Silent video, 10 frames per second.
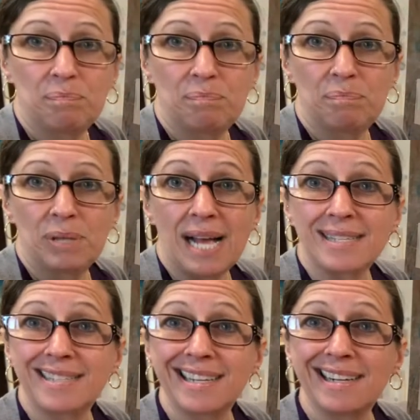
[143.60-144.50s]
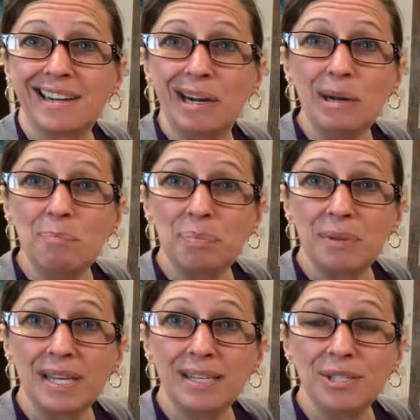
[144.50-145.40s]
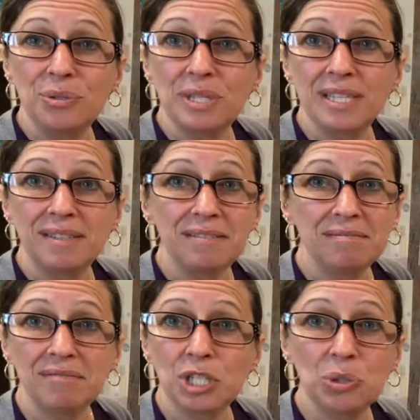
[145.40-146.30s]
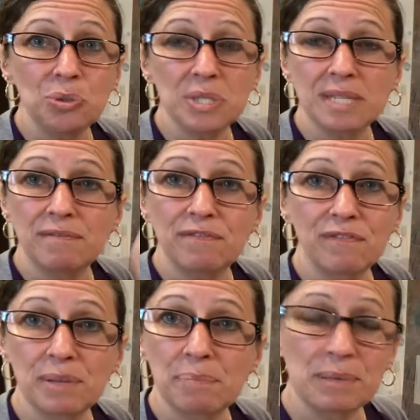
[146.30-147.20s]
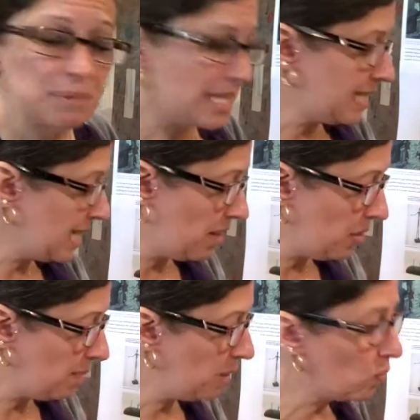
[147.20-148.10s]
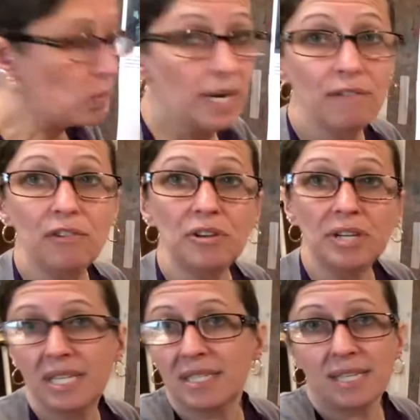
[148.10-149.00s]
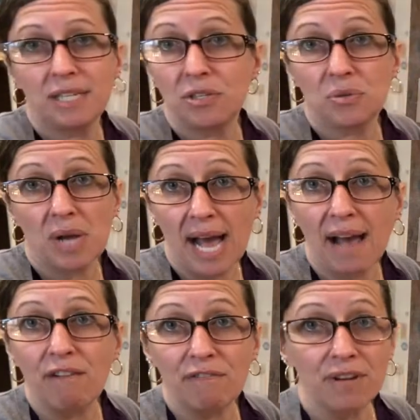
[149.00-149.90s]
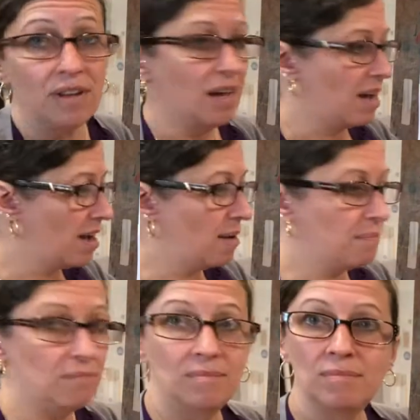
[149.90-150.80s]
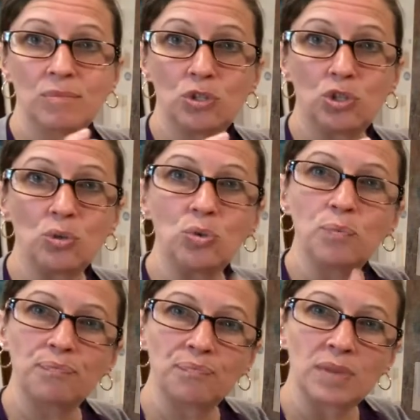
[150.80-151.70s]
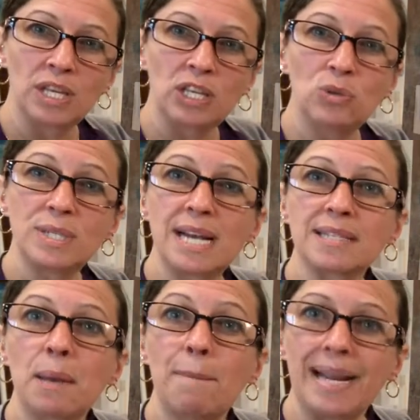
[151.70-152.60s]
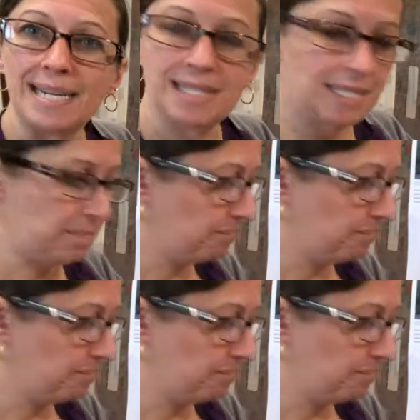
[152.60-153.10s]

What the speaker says: plastic cup that you can use and flip it upside down. I mean, whatever it is that you have to use as a base.